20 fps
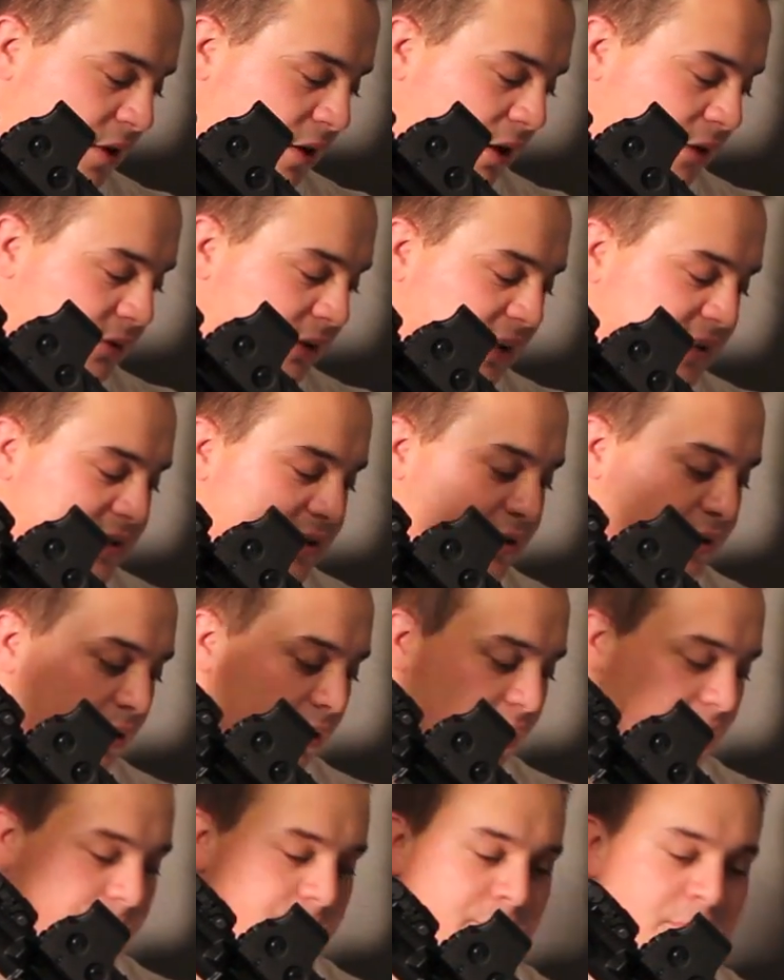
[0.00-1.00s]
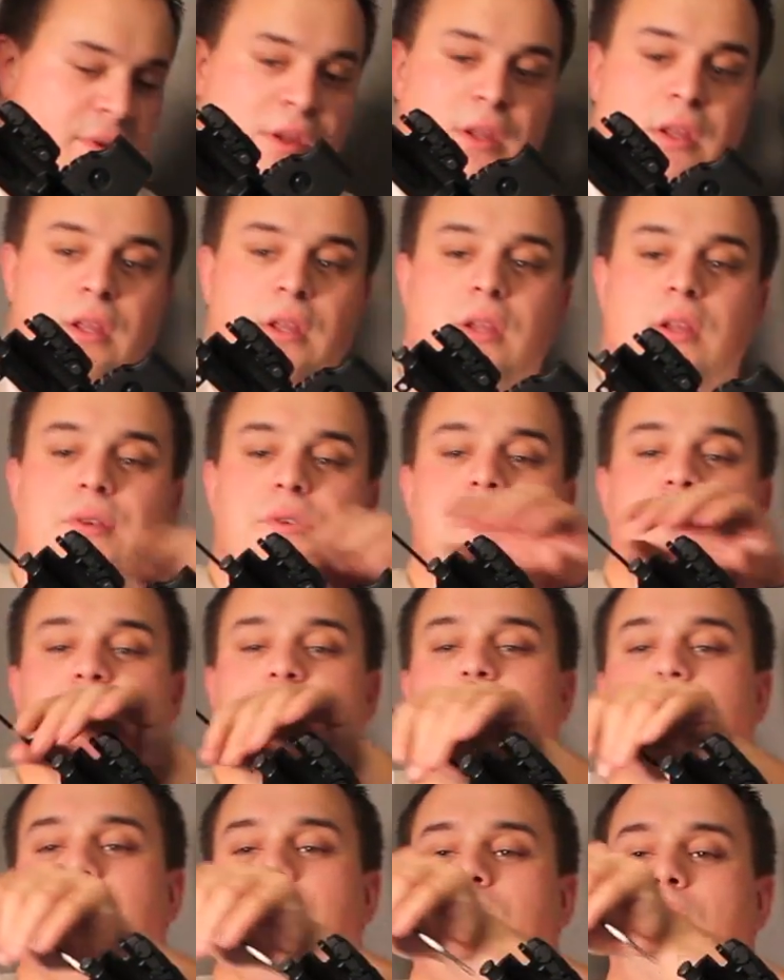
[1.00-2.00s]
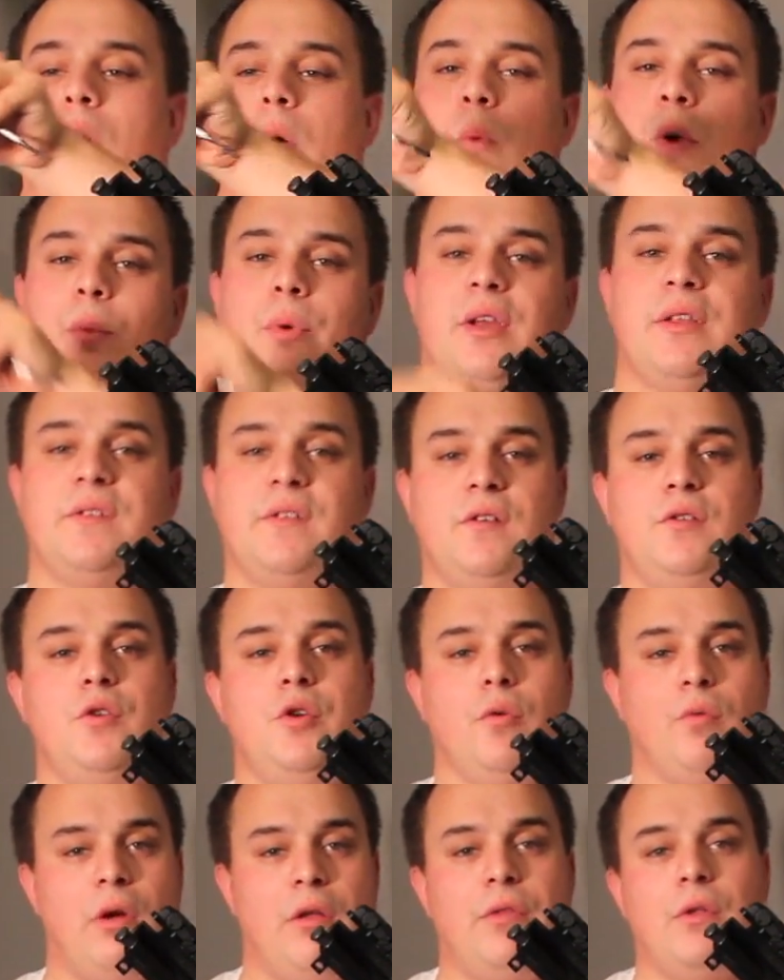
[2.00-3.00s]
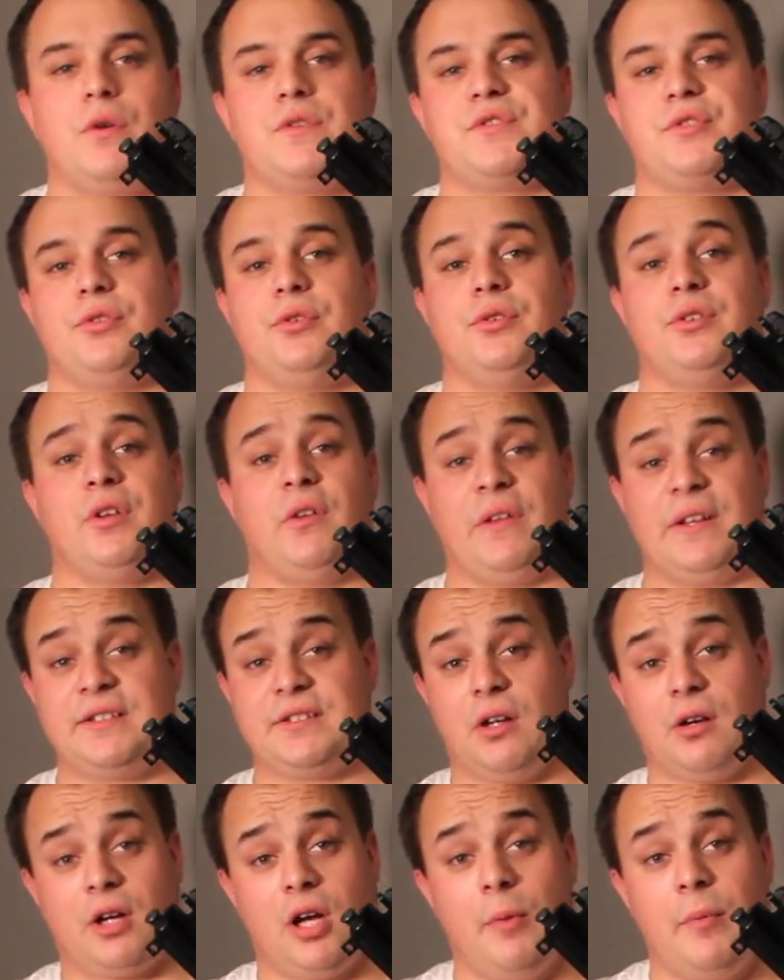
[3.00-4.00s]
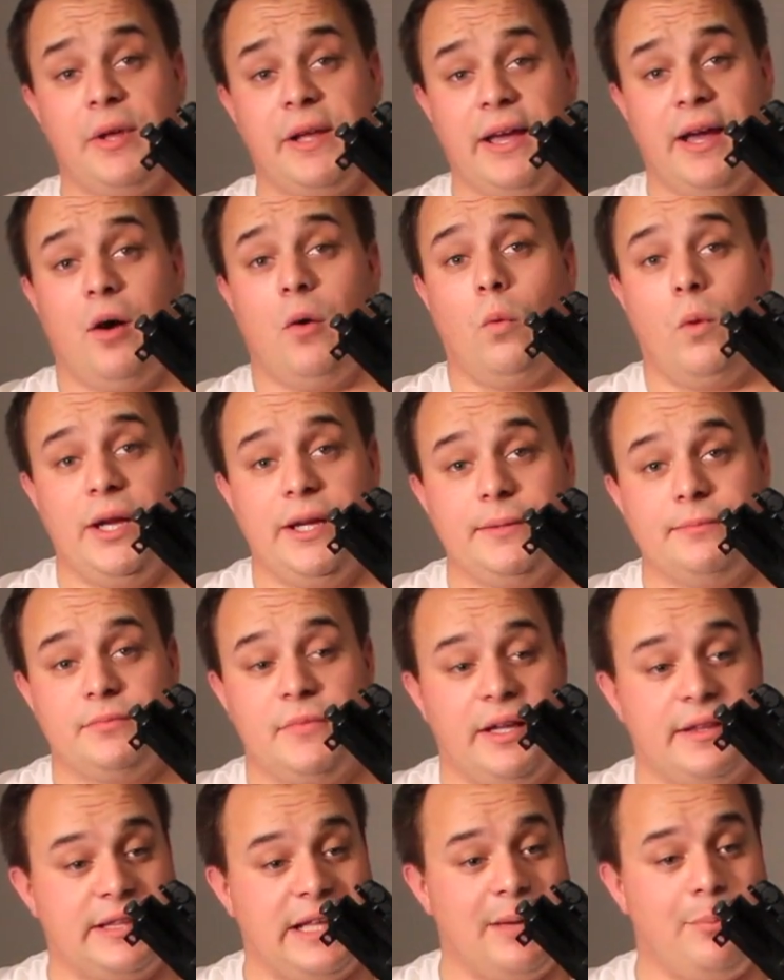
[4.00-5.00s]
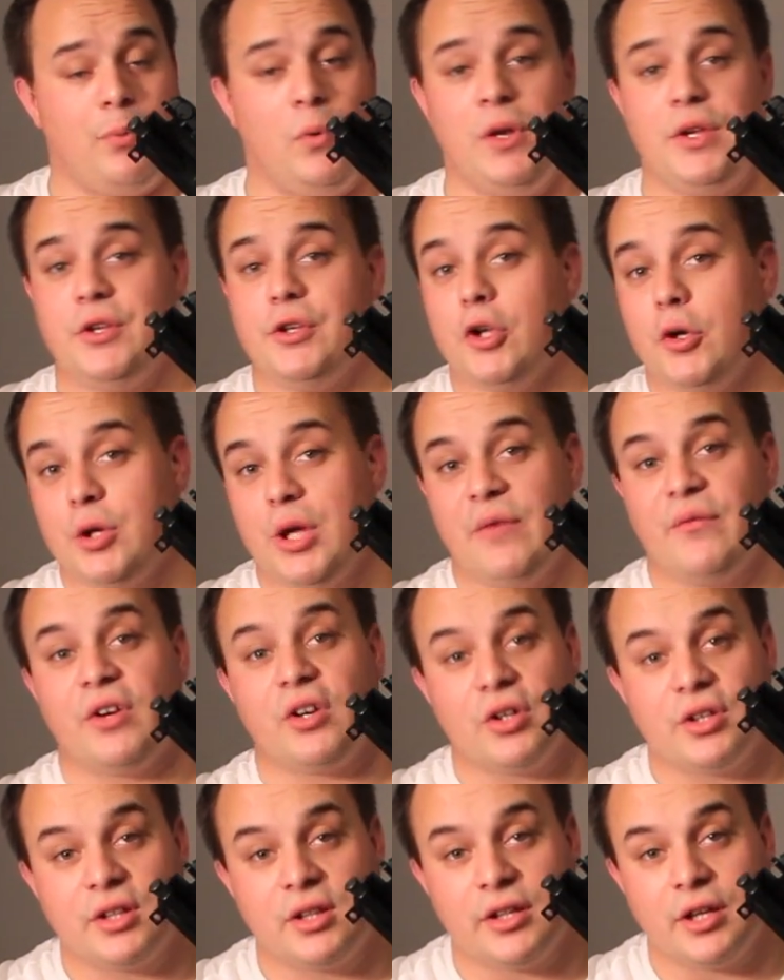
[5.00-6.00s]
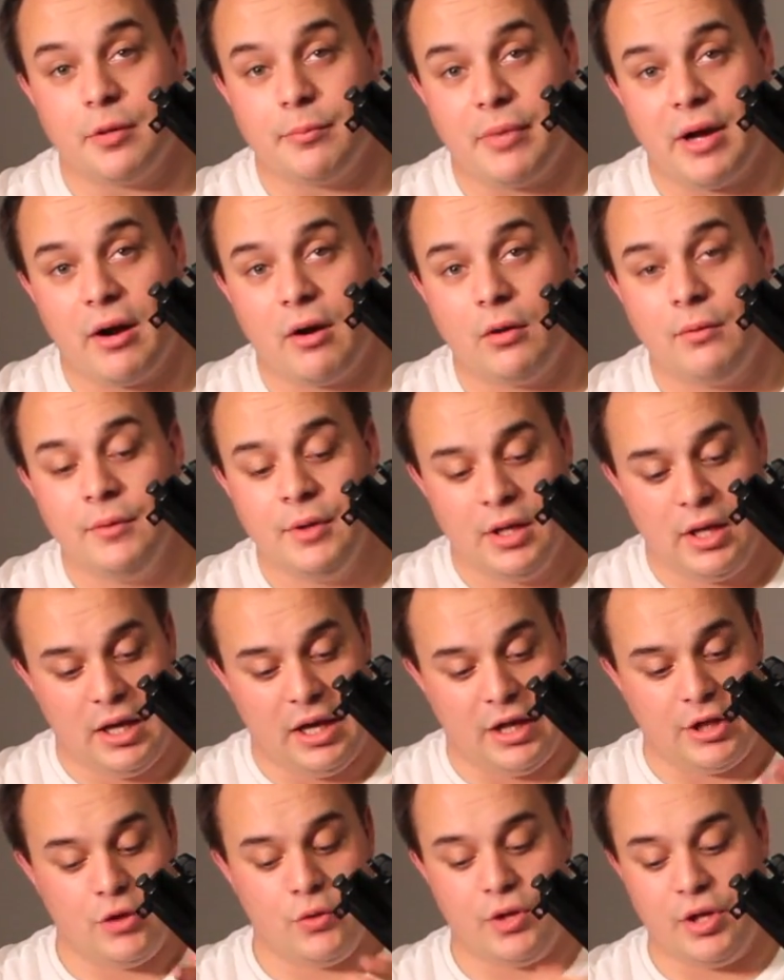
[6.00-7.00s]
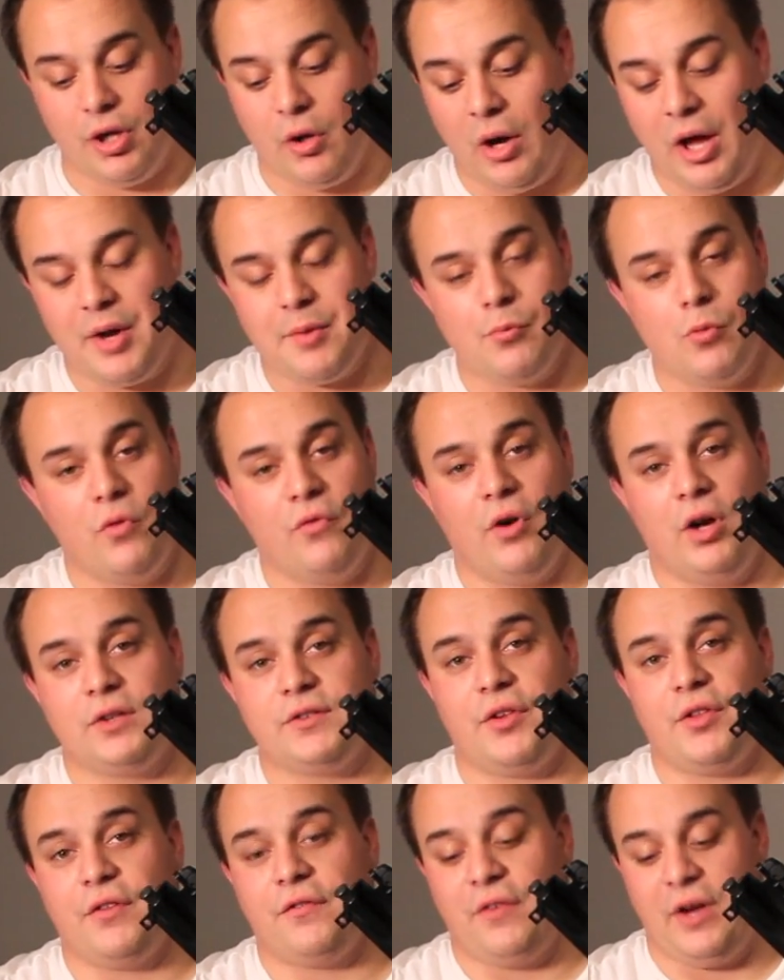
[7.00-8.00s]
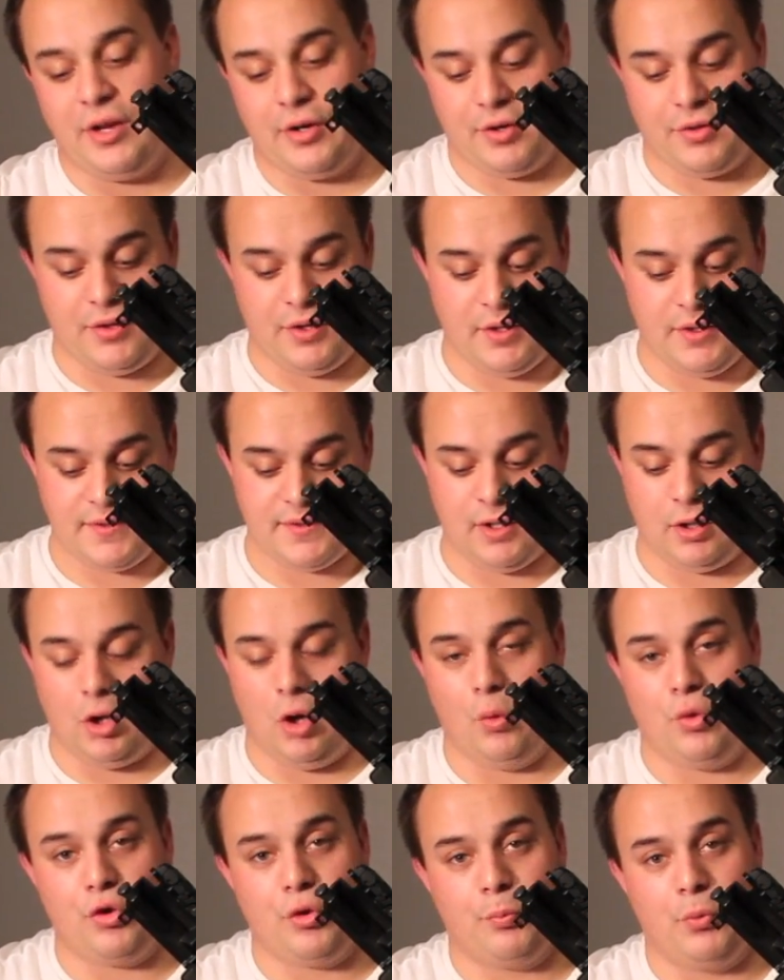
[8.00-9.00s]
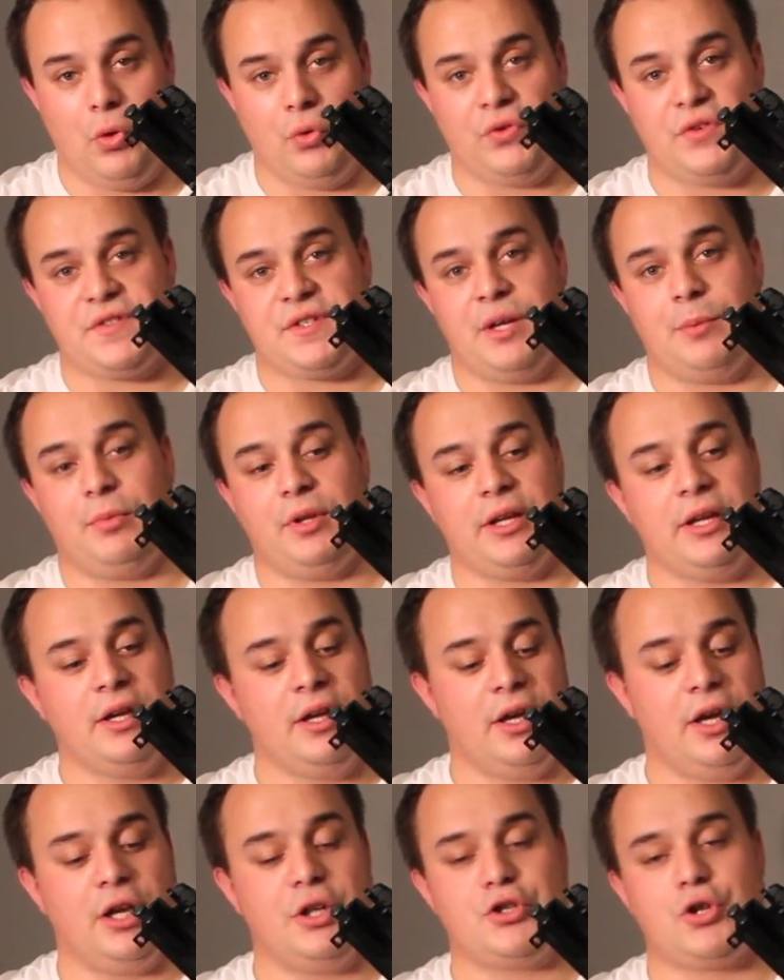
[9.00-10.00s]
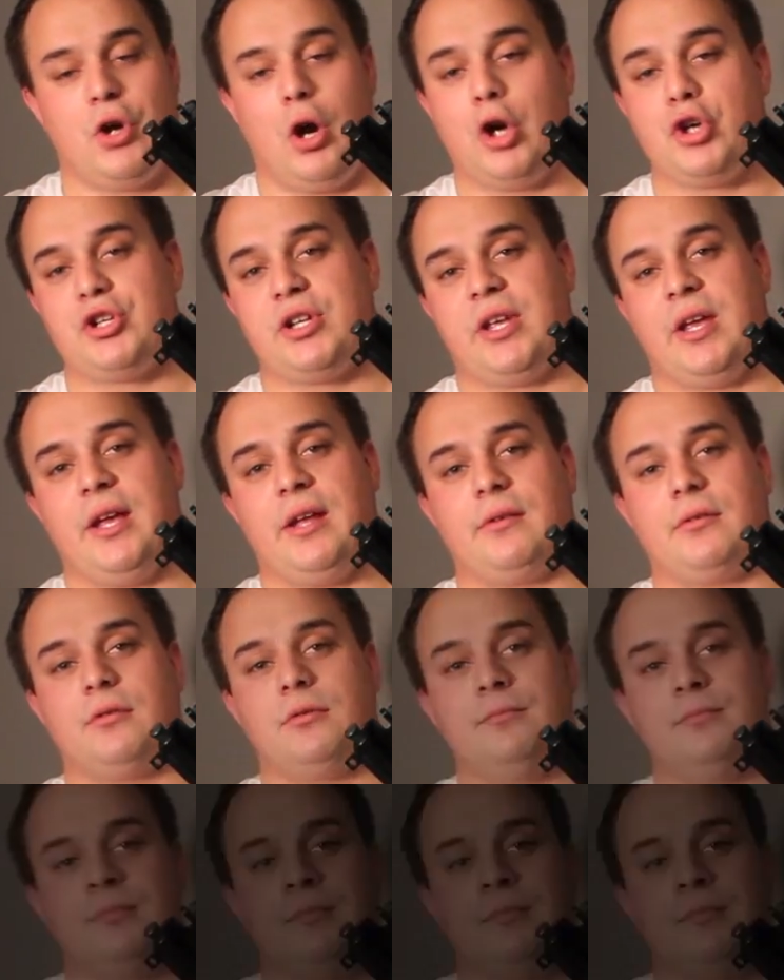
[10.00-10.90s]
Oh, nice and dirty. So we will continue to run those through until they start coming out white. At that point you know you have a good clear barrel and you can go ahead and move on to the finer things along with your bolt assembly and charging handle.